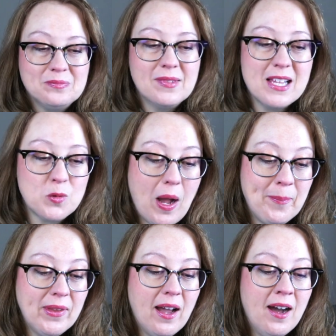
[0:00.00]
That's why.
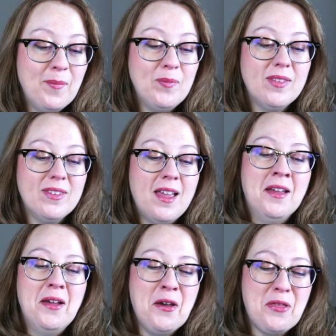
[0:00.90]
Um,
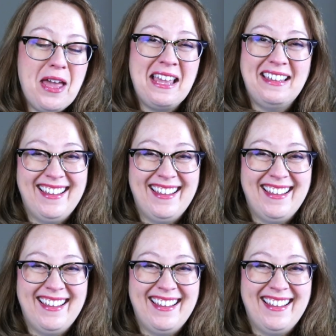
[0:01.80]
thank